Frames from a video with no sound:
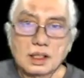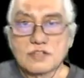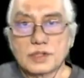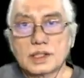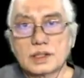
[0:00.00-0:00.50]

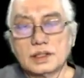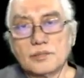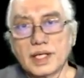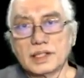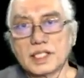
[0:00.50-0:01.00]
cover the
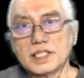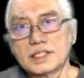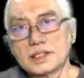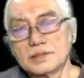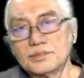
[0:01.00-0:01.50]

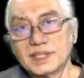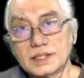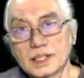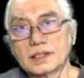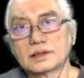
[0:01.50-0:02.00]
meditation
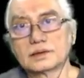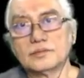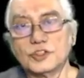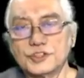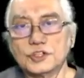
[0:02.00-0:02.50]
breathing
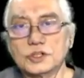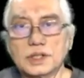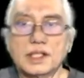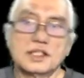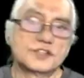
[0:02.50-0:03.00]
module
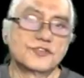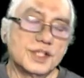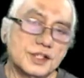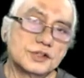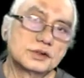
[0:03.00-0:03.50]
in this
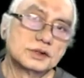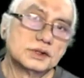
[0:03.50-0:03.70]
video